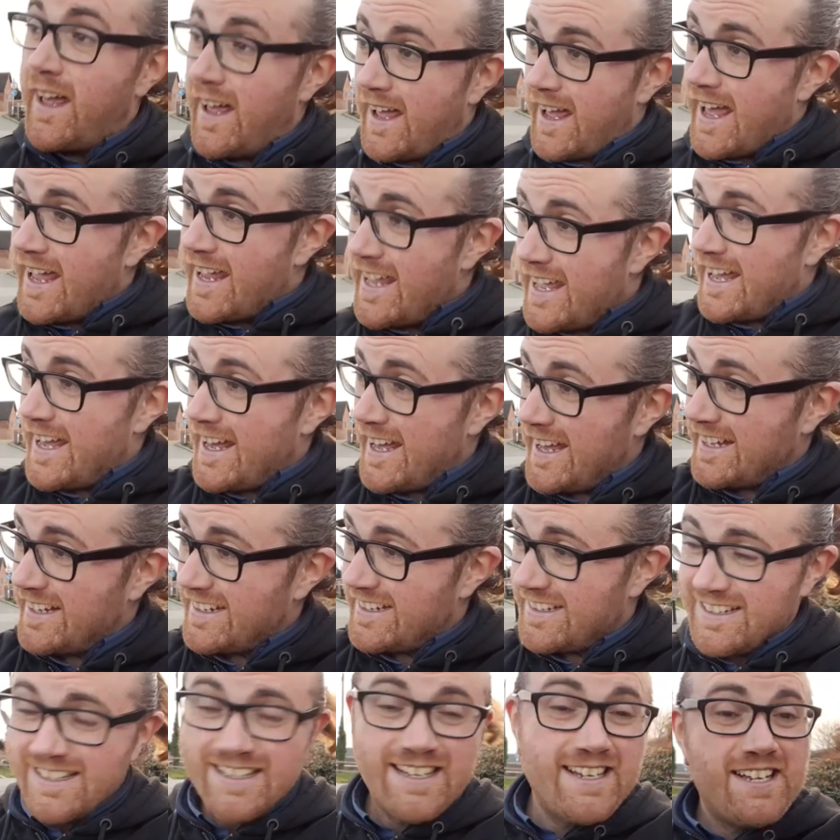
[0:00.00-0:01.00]
Hey, yeah,
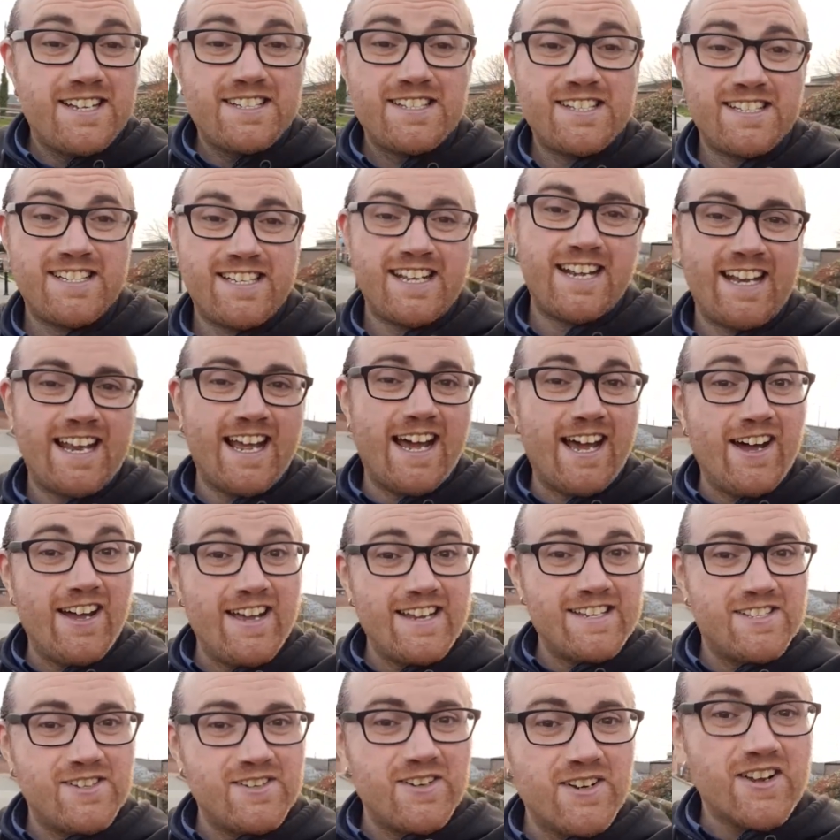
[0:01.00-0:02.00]
just saying hi
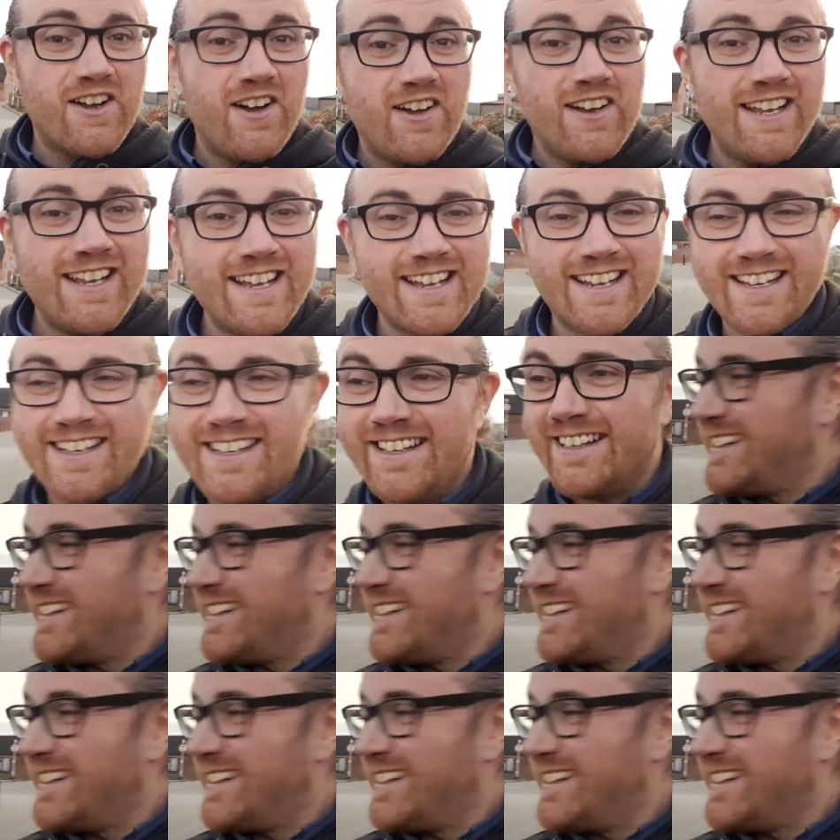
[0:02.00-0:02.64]
to a colleague.